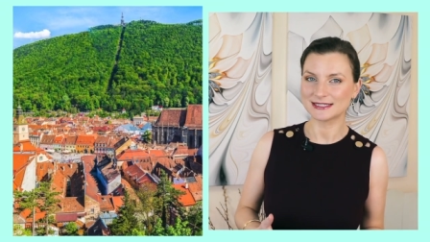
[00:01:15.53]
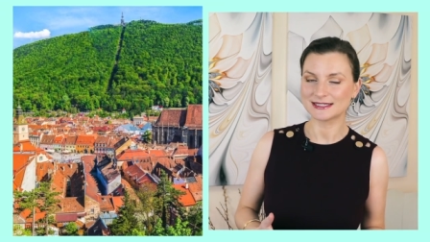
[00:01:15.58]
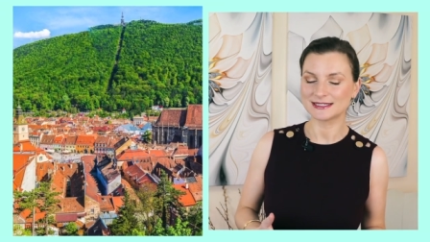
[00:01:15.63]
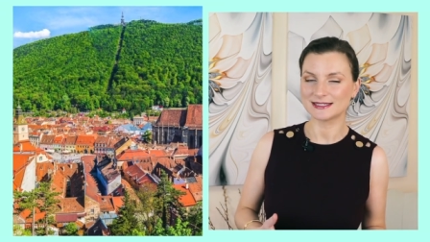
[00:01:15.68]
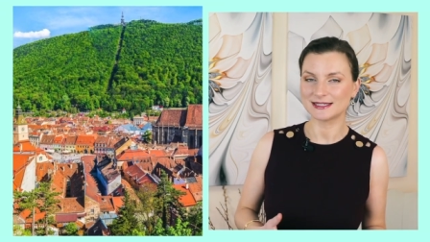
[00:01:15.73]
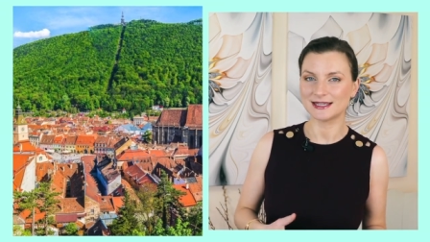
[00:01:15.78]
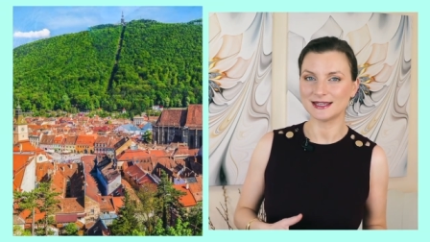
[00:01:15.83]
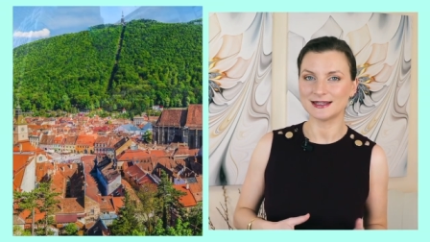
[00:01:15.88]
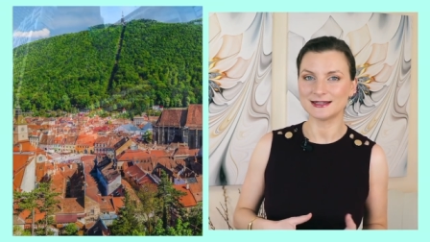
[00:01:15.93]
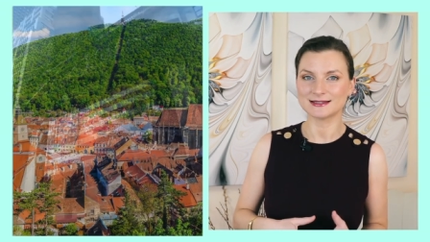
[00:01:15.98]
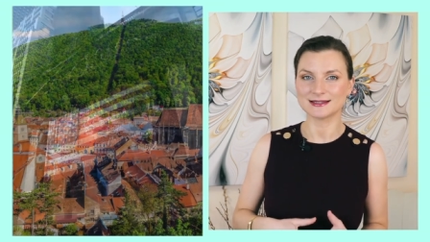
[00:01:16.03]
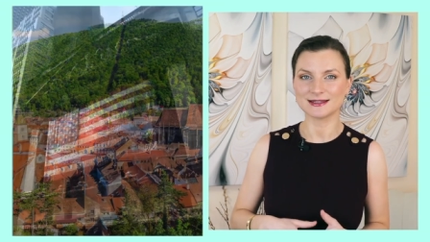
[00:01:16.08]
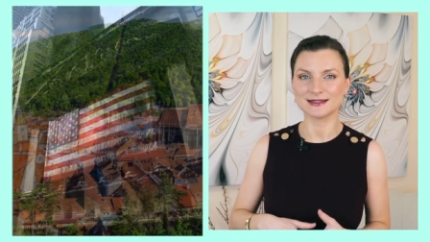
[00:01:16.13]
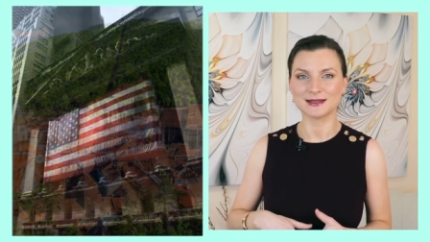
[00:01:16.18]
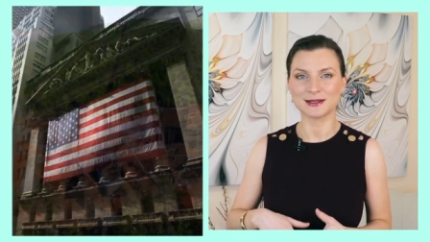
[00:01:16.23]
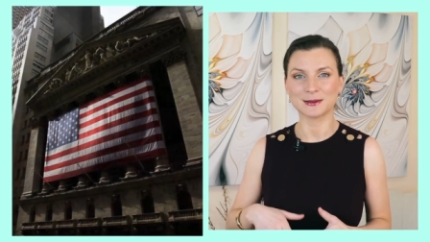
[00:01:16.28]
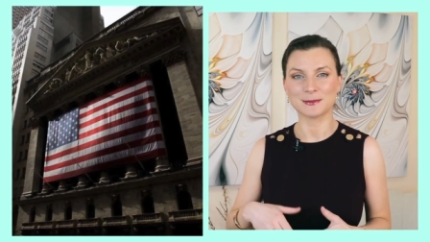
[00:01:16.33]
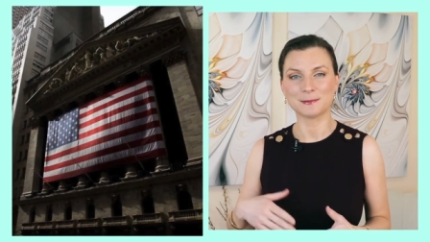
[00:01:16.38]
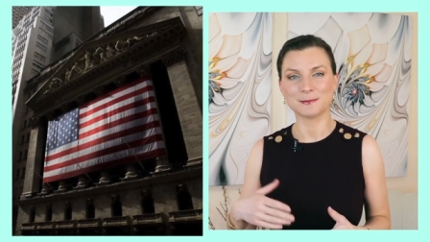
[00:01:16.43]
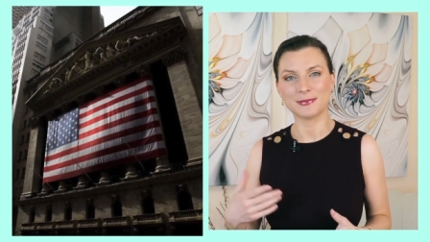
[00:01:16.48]
States and
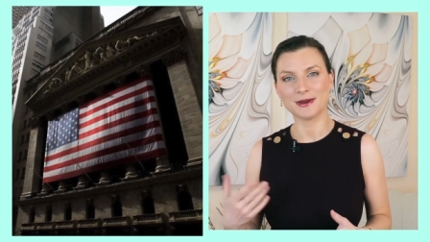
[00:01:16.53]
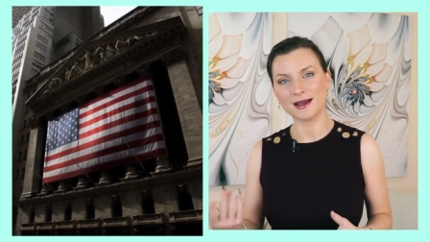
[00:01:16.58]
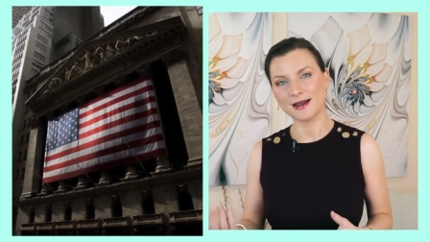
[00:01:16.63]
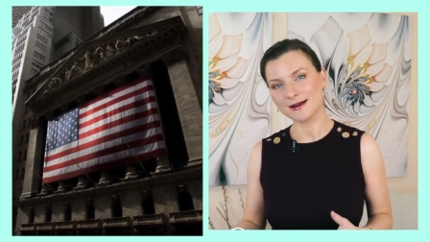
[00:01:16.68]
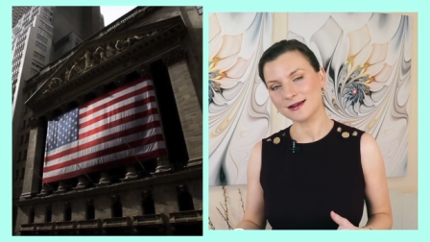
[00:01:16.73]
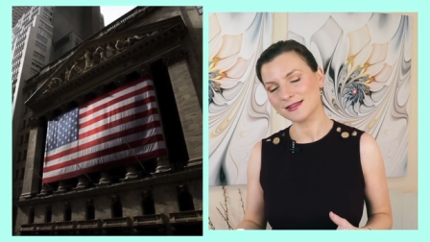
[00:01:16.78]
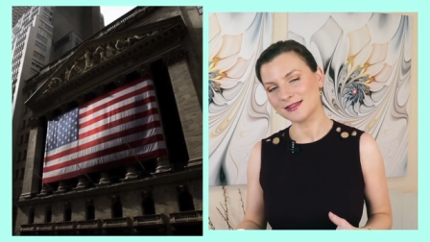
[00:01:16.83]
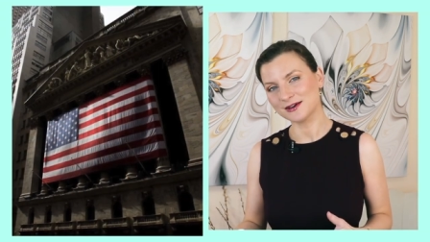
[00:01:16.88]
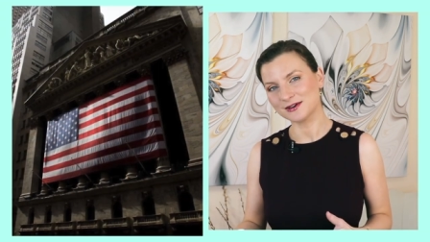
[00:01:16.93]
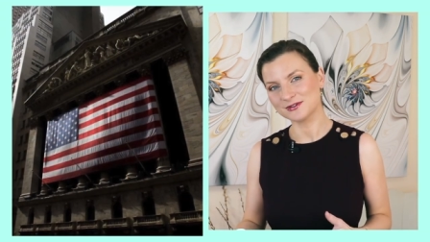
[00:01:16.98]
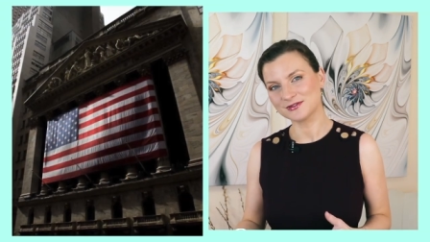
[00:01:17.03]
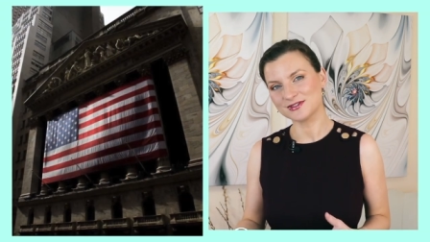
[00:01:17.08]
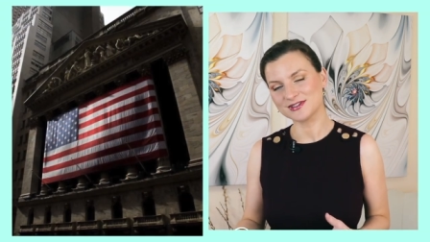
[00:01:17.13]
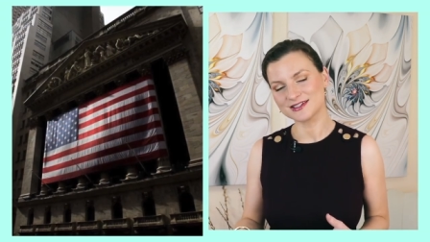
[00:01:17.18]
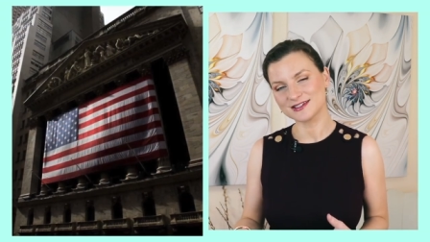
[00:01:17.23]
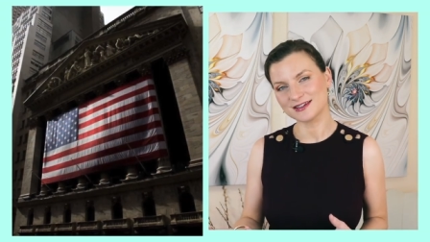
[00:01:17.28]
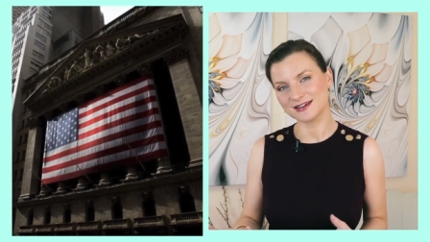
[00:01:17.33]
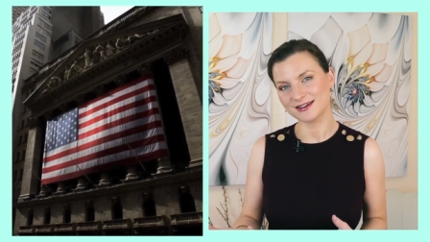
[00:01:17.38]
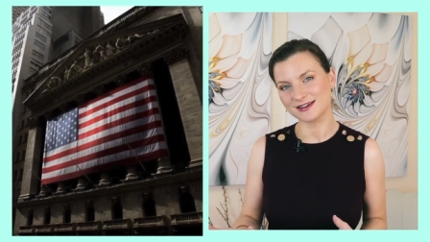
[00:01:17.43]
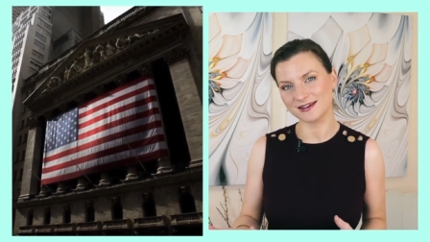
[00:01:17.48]
then back there
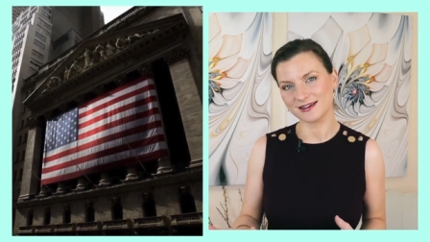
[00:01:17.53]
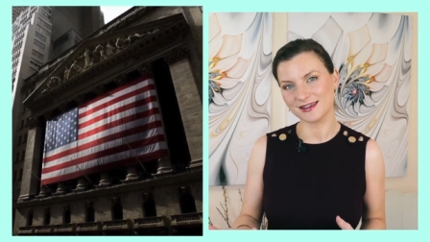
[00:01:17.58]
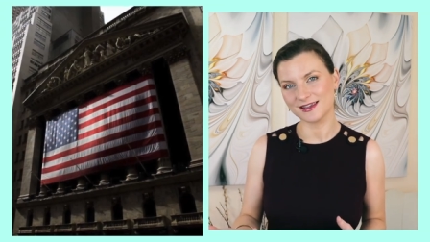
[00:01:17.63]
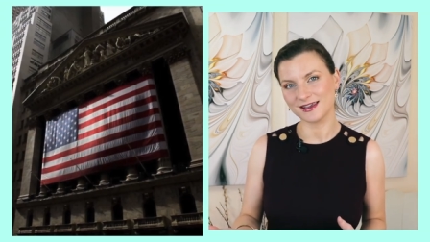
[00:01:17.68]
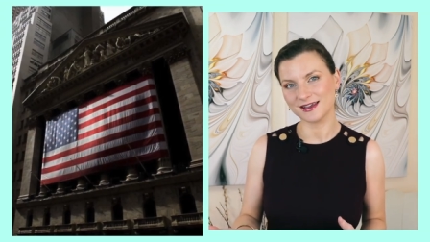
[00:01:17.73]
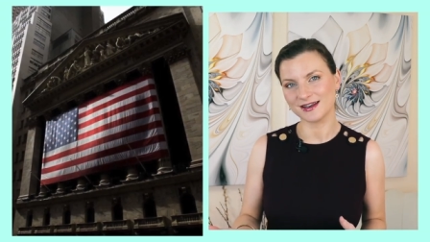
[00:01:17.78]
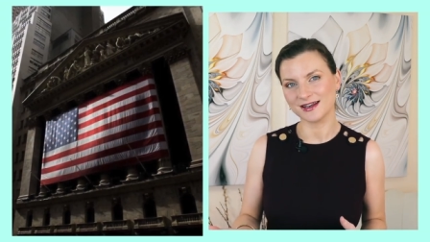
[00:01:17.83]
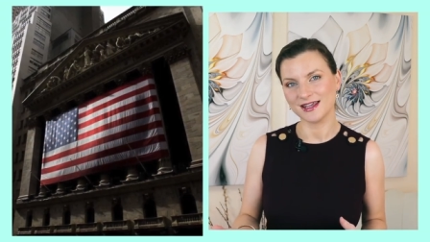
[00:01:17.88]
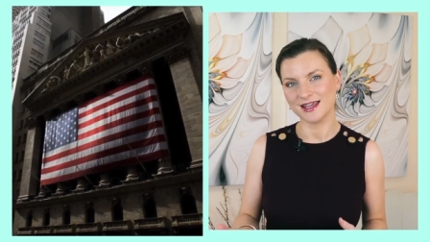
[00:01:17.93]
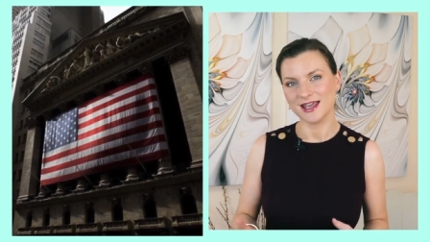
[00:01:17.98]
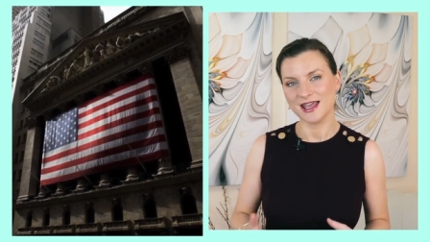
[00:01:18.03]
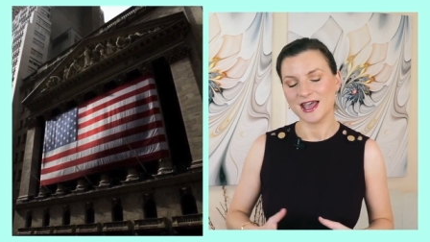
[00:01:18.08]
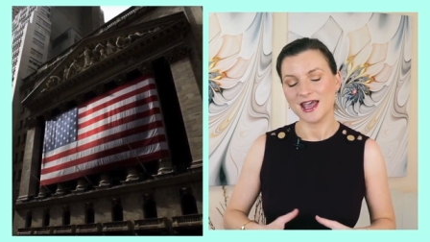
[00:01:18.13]
visiting again,